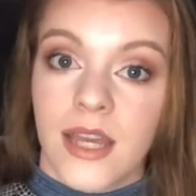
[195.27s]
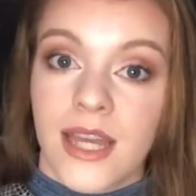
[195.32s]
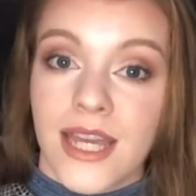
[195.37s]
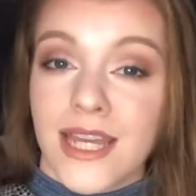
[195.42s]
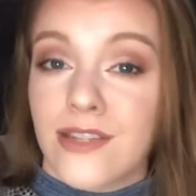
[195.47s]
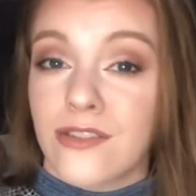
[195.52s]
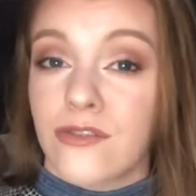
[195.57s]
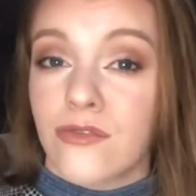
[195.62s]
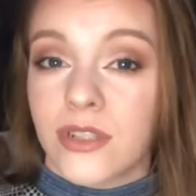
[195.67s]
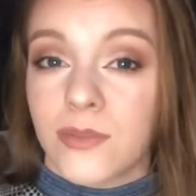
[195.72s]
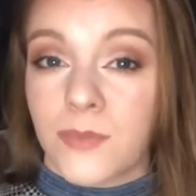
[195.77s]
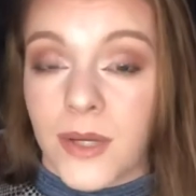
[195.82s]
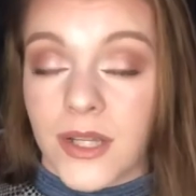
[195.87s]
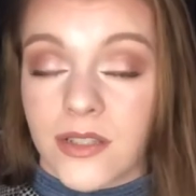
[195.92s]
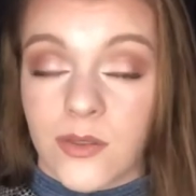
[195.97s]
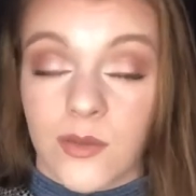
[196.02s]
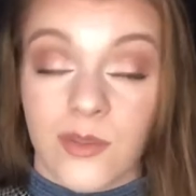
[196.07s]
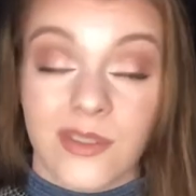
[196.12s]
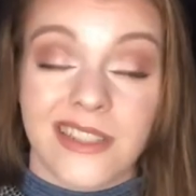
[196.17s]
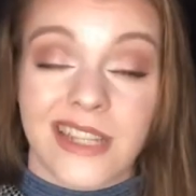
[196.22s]
His
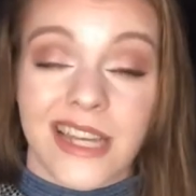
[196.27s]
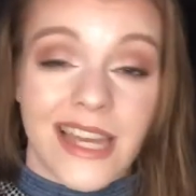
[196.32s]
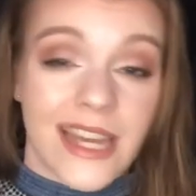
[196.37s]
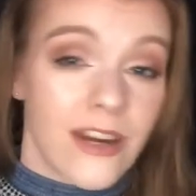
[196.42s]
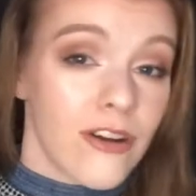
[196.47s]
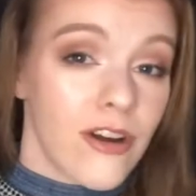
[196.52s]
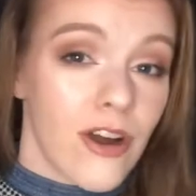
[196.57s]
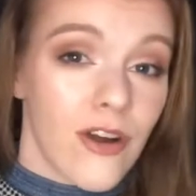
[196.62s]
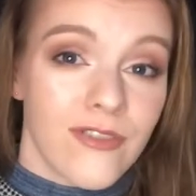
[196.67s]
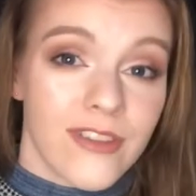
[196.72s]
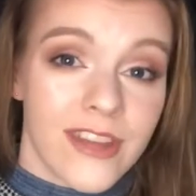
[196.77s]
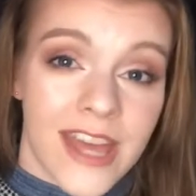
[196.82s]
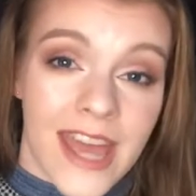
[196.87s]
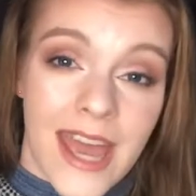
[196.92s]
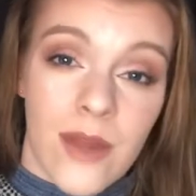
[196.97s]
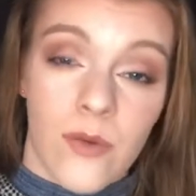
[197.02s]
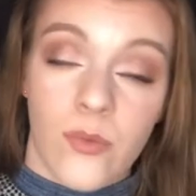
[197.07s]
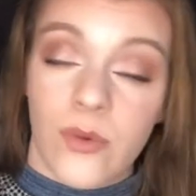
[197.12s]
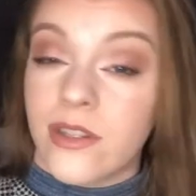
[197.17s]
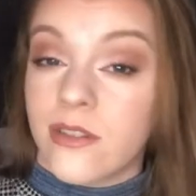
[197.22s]
response was to hit her over the
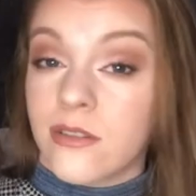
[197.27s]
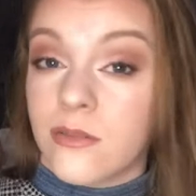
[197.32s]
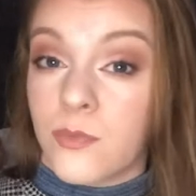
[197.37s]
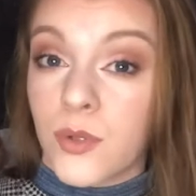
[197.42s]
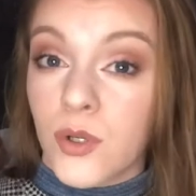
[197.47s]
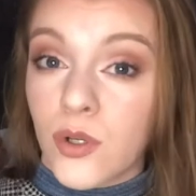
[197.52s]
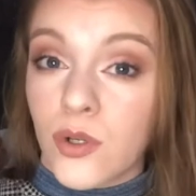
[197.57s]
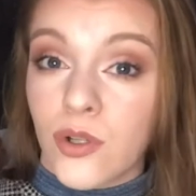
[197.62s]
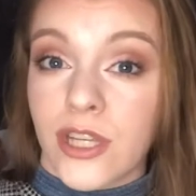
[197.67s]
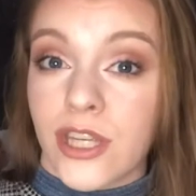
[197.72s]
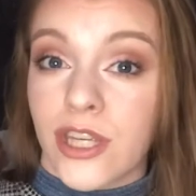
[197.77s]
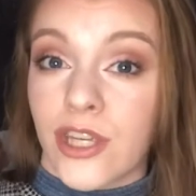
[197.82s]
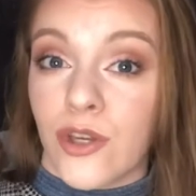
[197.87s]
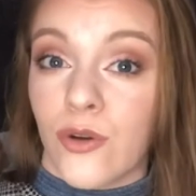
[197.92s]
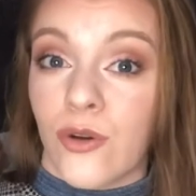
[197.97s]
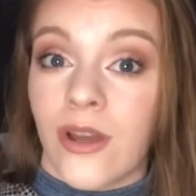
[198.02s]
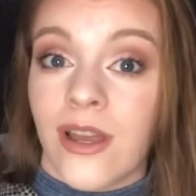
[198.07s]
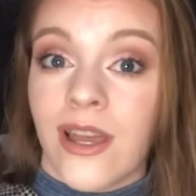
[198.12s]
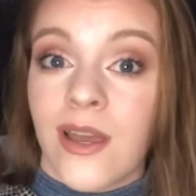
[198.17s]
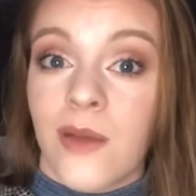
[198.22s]
head with his pool
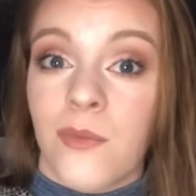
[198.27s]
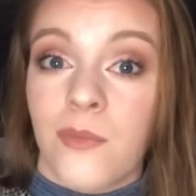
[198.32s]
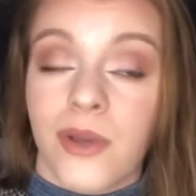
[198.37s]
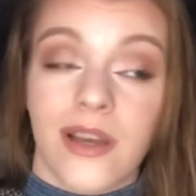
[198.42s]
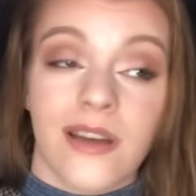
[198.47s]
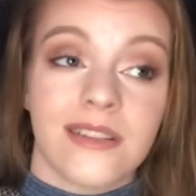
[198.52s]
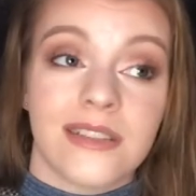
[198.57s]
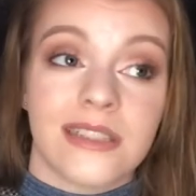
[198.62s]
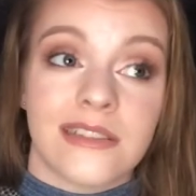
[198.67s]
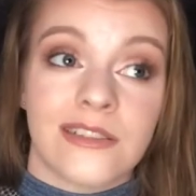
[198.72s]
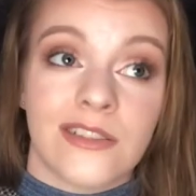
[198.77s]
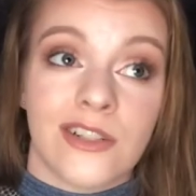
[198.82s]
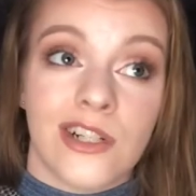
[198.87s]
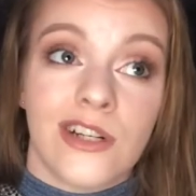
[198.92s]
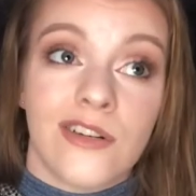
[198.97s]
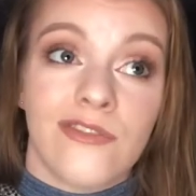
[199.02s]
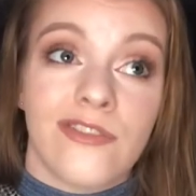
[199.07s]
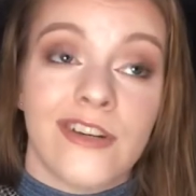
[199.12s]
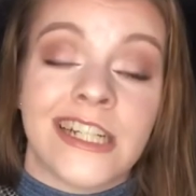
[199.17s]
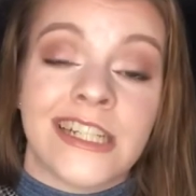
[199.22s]
cue because his
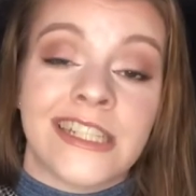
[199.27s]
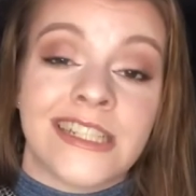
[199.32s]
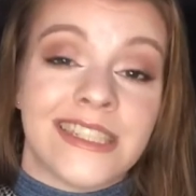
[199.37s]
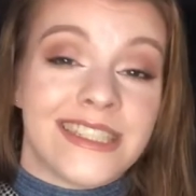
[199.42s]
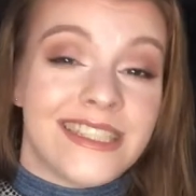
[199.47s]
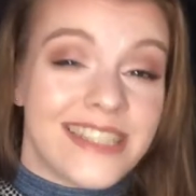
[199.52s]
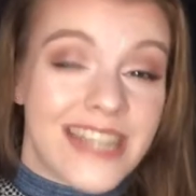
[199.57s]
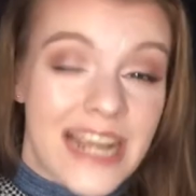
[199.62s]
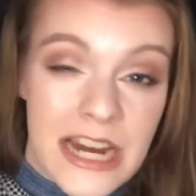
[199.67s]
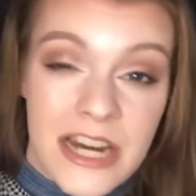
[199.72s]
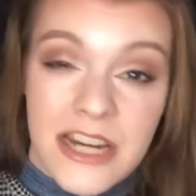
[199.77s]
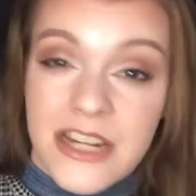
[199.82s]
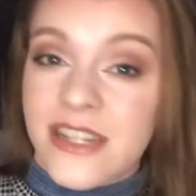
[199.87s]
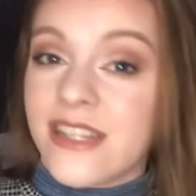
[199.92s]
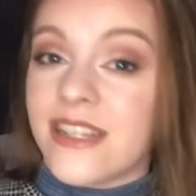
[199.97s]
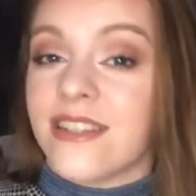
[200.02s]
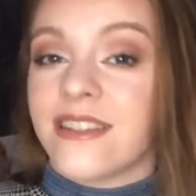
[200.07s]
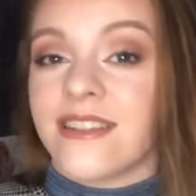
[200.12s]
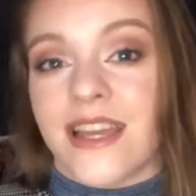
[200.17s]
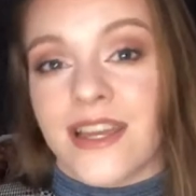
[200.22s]
girlfriend dared
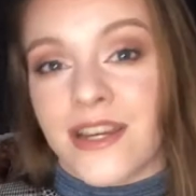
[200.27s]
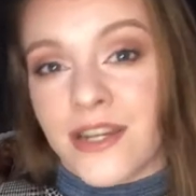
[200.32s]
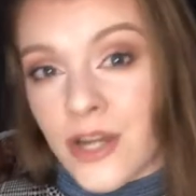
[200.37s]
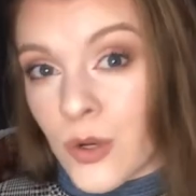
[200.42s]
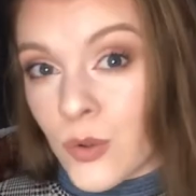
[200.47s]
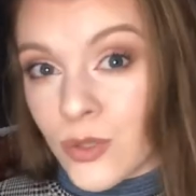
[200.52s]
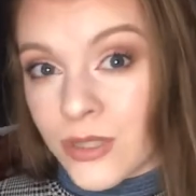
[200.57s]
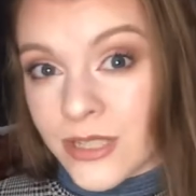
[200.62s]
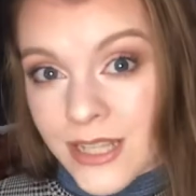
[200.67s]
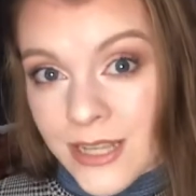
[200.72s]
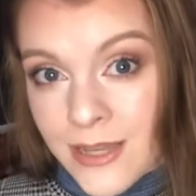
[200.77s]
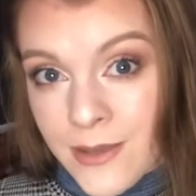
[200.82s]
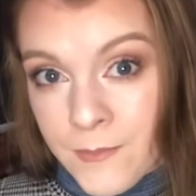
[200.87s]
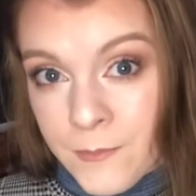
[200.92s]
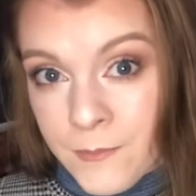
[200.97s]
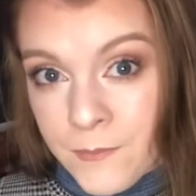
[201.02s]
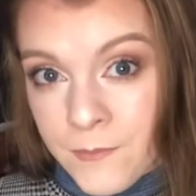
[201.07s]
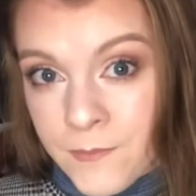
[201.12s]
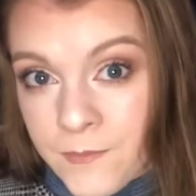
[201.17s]
to say no to him.